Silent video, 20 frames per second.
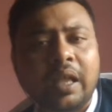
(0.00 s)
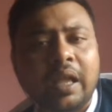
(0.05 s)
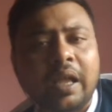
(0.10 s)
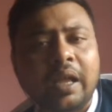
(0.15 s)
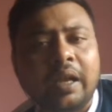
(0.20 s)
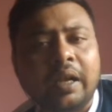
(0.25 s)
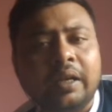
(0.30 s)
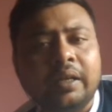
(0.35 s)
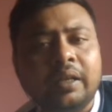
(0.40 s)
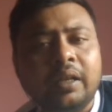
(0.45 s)

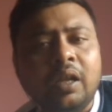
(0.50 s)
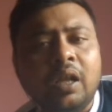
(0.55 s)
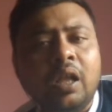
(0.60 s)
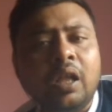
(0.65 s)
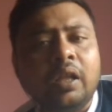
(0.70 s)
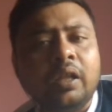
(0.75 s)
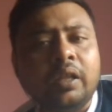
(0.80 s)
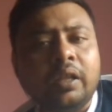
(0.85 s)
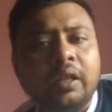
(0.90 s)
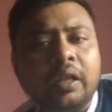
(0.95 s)
and
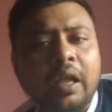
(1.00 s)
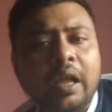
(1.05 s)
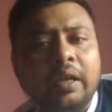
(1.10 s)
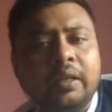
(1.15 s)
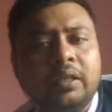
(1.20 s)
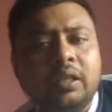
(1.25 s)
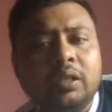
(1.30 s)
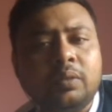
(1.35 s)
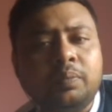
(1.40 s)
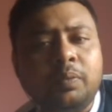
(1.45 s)

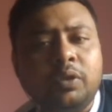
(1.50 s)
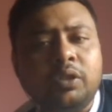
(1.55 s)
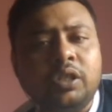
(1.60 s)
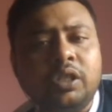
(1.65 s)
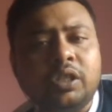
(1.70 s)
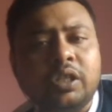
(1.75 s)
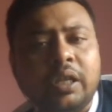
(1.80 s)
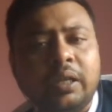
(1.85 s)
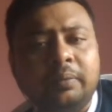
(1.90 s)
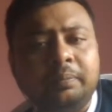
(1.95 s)
at this
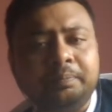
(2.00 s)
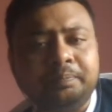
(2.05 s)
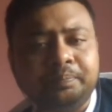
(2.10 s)
position